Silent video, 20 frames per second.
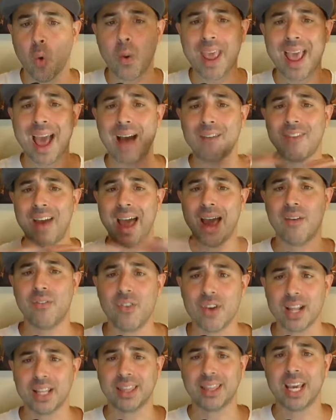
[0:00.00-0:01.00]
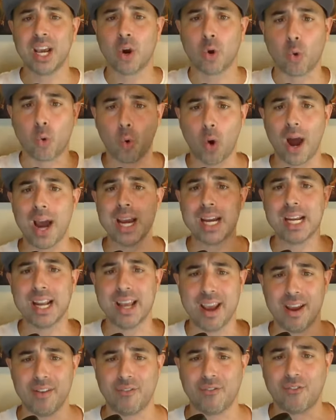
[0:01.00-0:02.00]
We have everything right
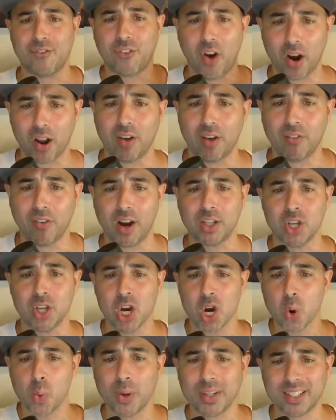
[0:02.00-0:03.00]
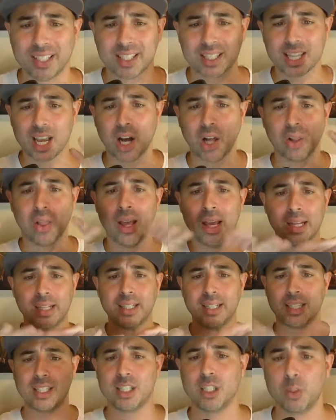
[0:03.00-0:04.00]
in front of us. We're still,
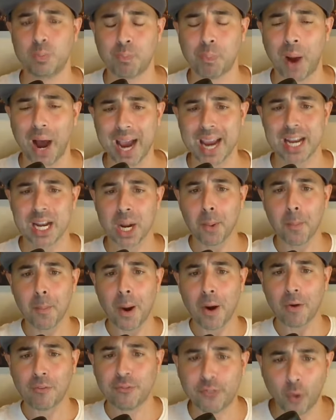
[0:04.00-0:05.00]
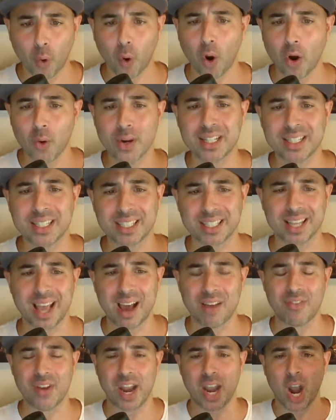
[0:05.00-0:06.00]
despite
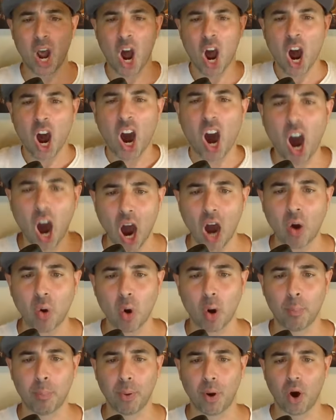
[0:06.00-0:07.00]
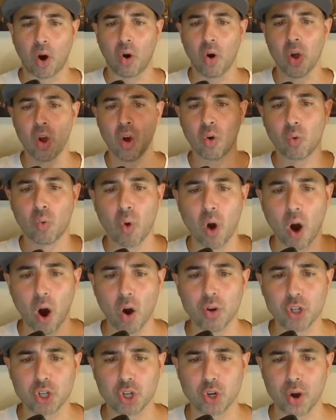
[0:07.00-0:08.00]
4-7, horrible
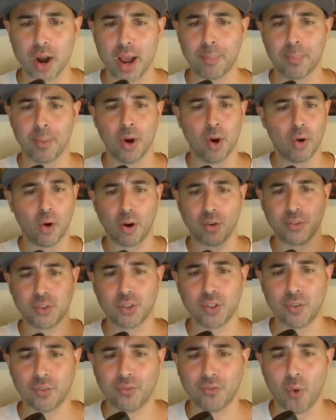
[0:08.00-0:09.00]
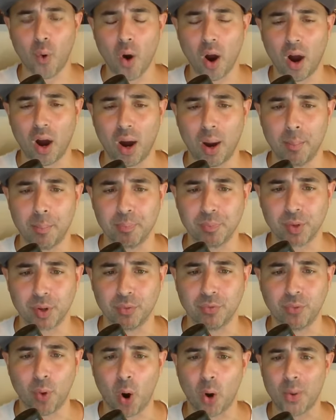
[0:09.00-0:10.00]
road trip, or
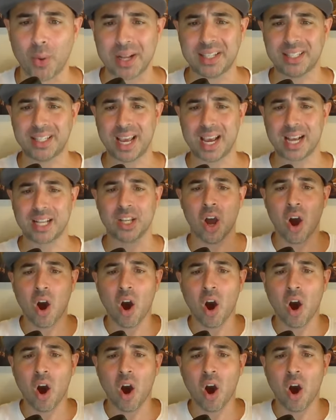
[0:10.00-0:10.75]
4-6,